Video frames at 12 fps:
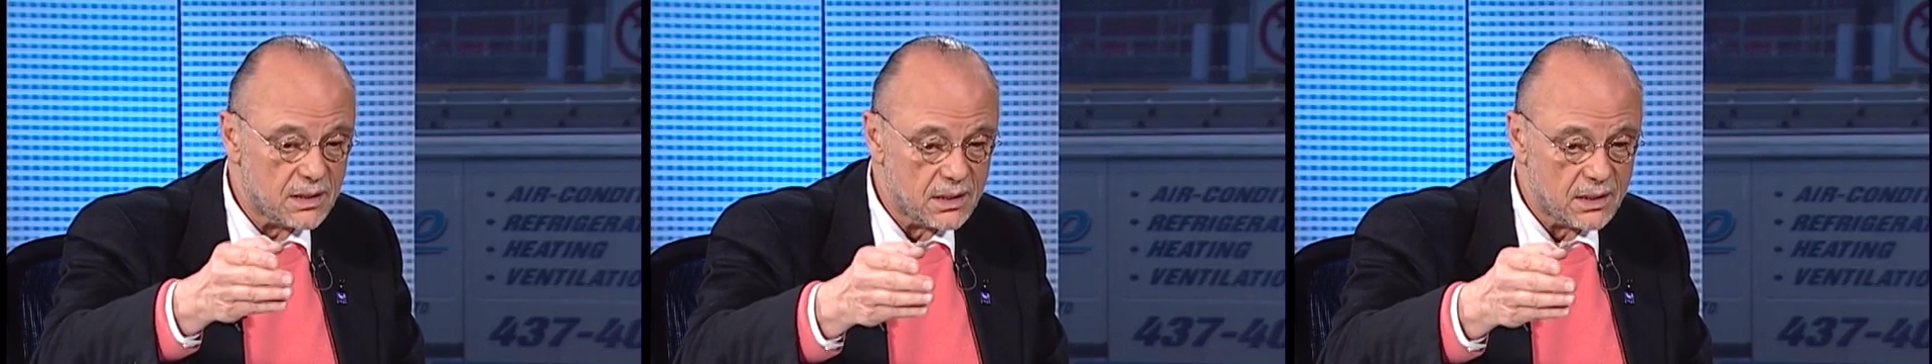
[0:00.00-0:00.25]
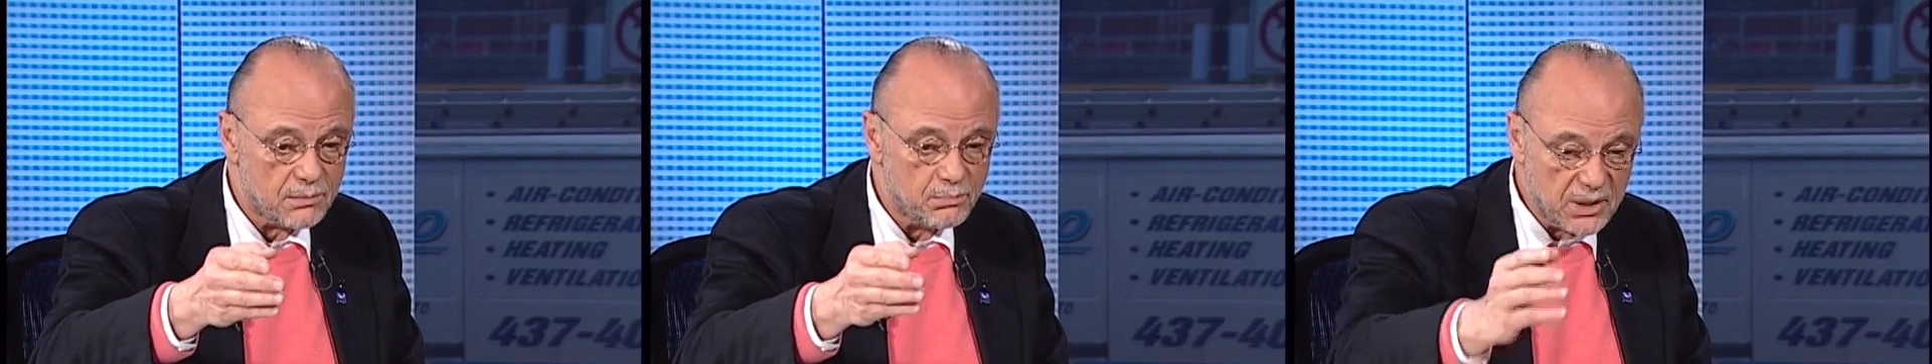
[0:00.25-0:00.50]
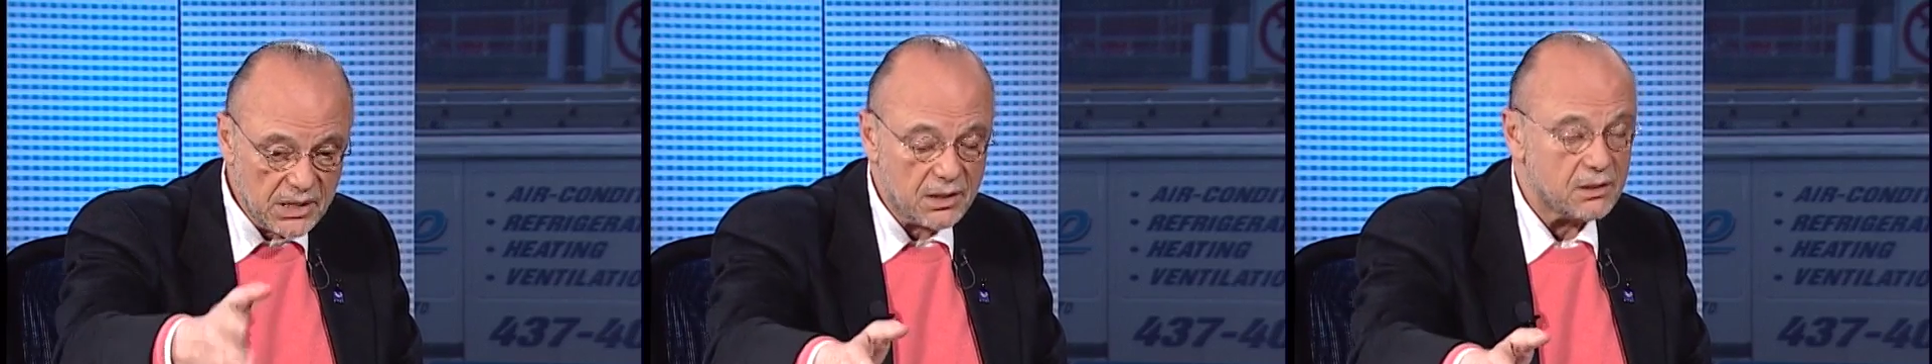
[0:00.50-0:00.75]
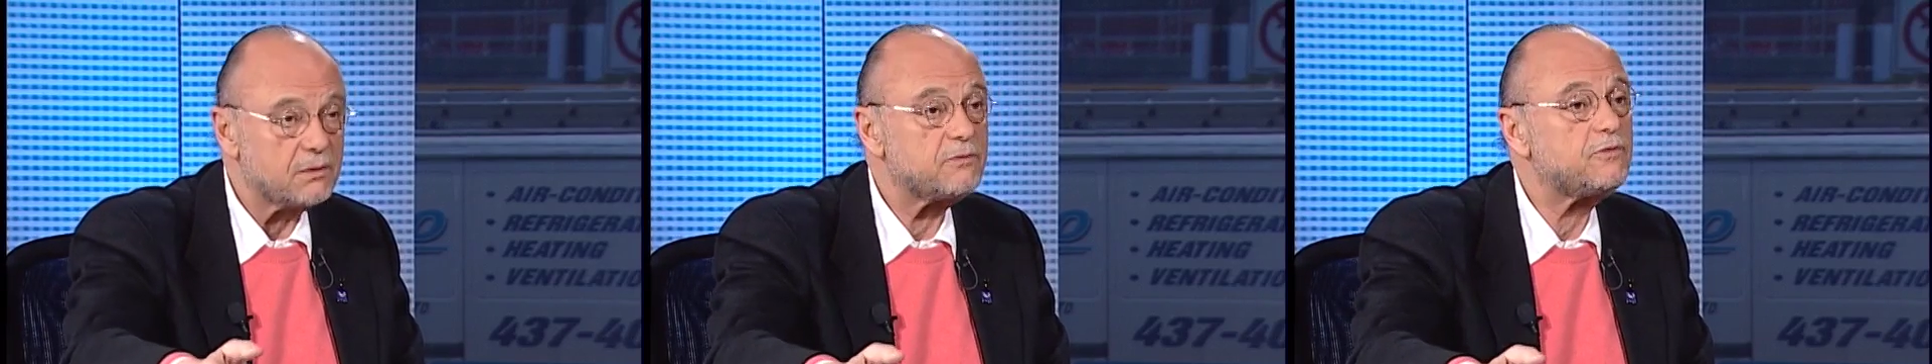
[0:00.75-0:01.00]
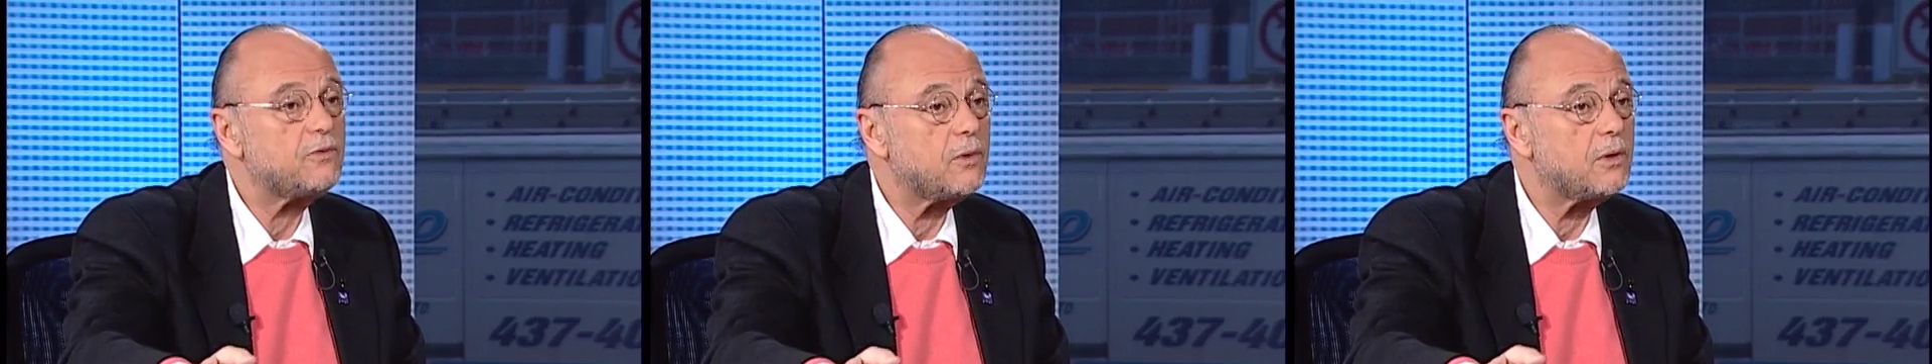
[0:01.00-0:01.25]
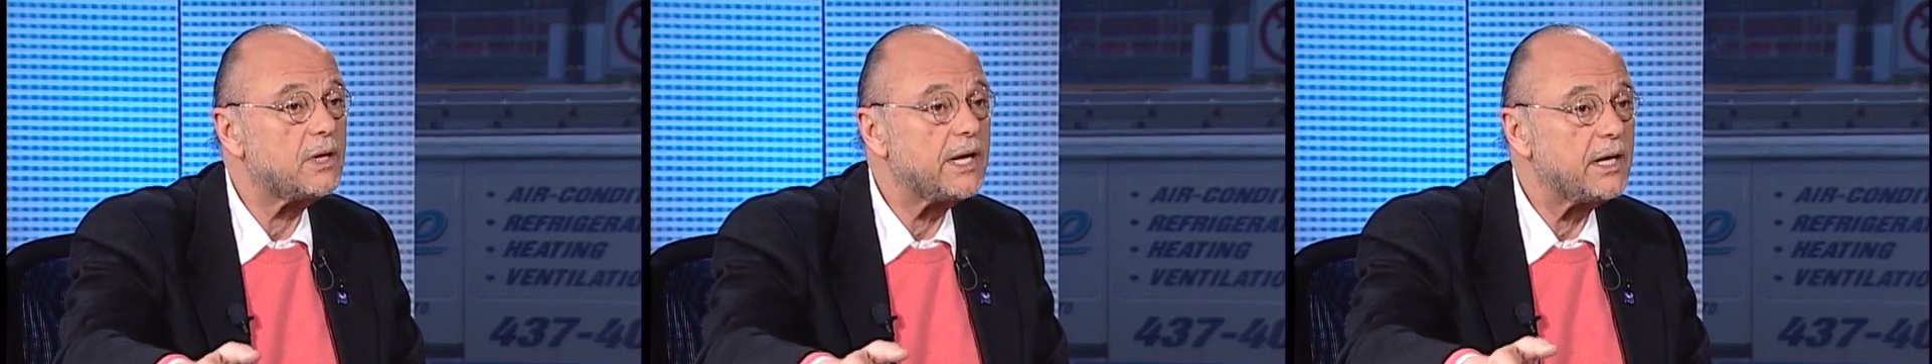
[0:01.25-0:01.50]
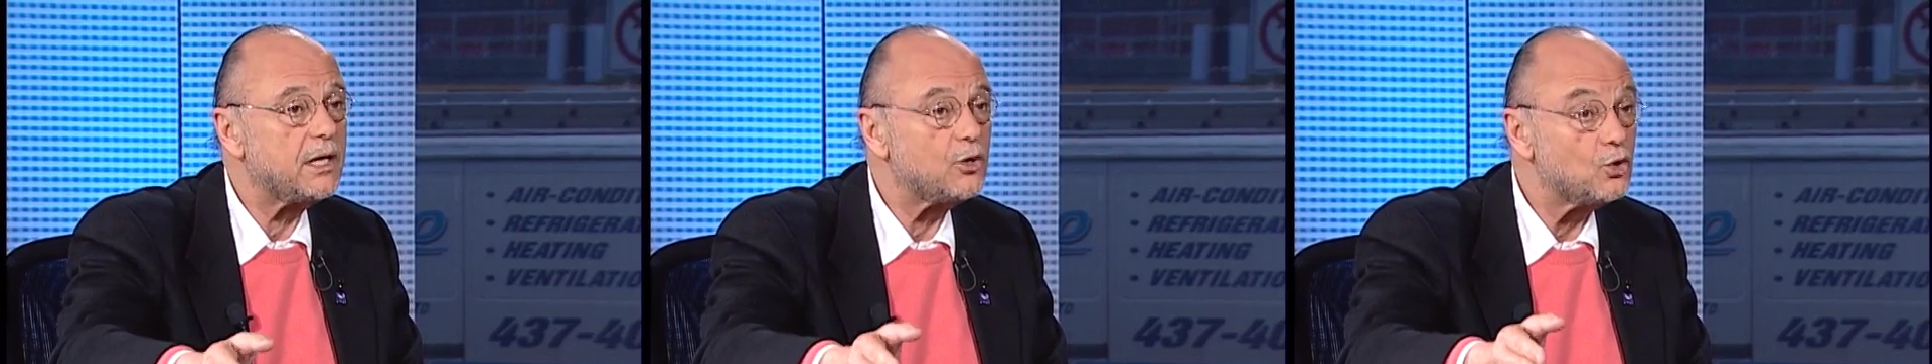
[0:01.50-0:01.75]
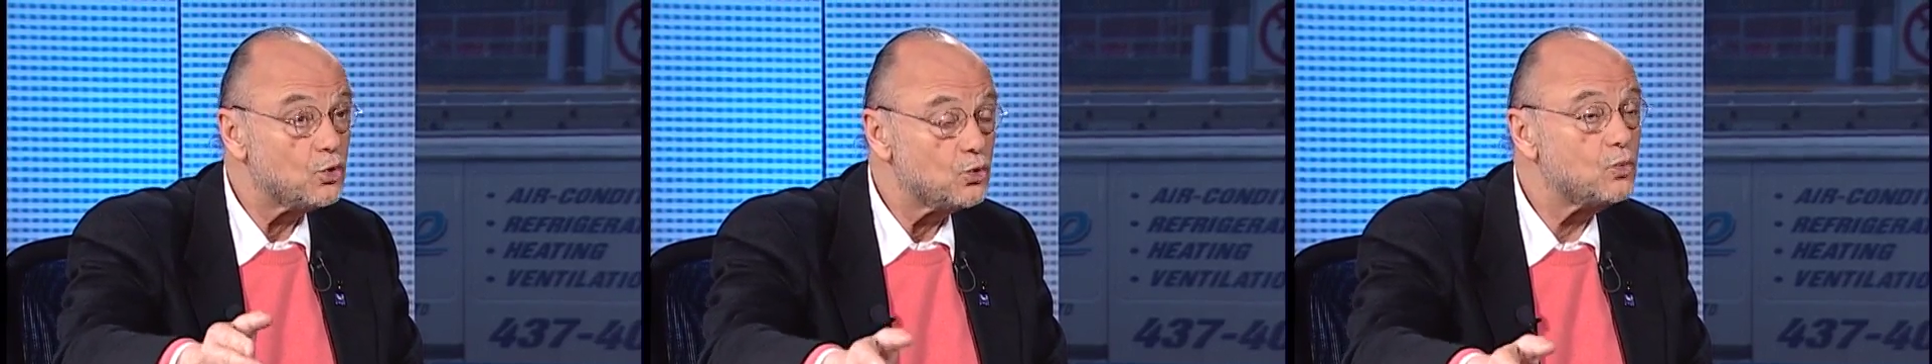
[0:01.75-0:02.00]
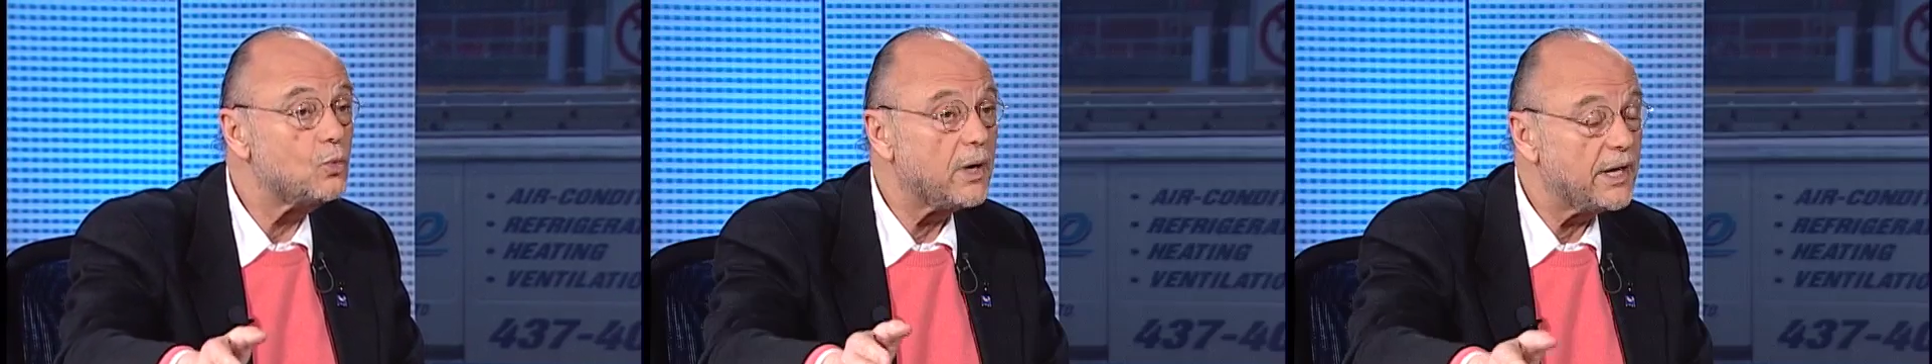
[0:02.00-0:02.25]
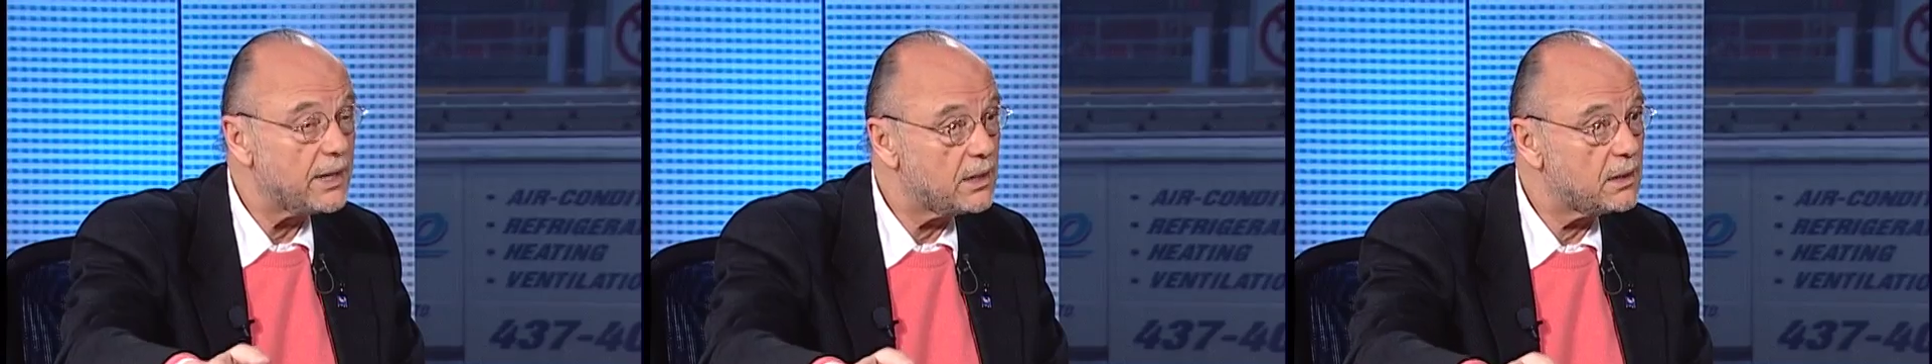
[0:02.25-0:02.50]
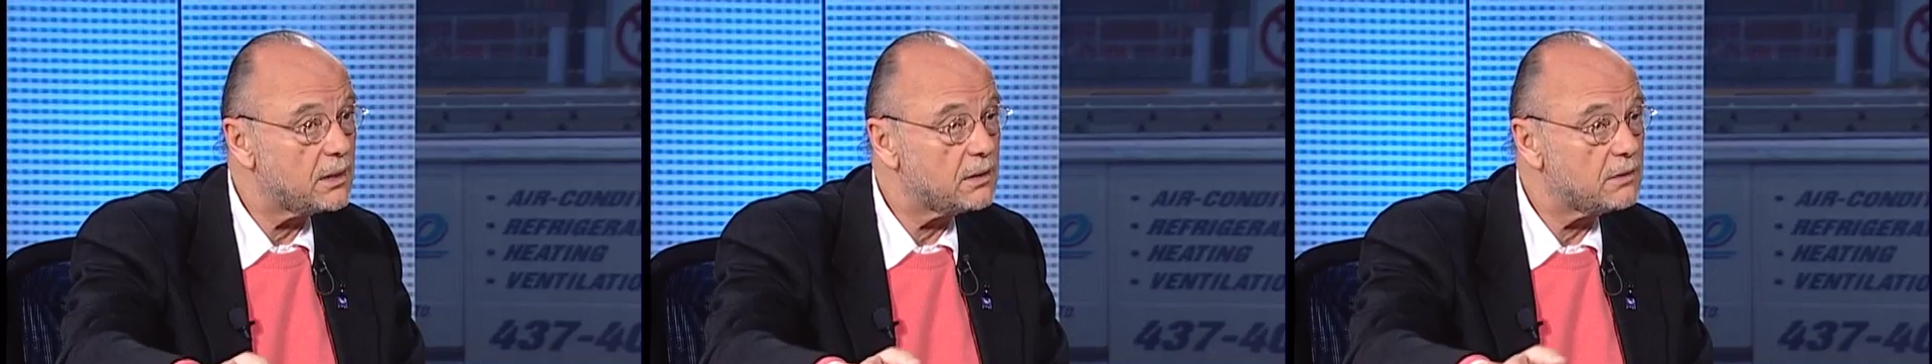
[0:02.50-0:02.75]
a beacon for a new way